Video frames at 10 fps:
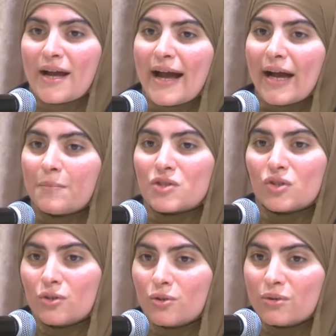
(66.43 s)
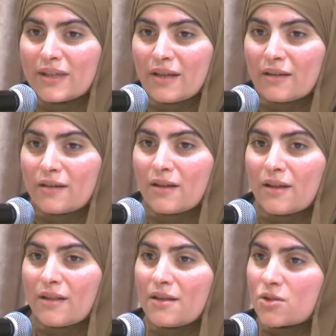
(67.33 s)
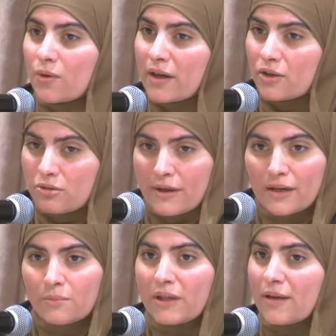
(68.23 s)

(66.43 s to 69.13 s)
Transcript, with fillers: Absolutely. These were incredibly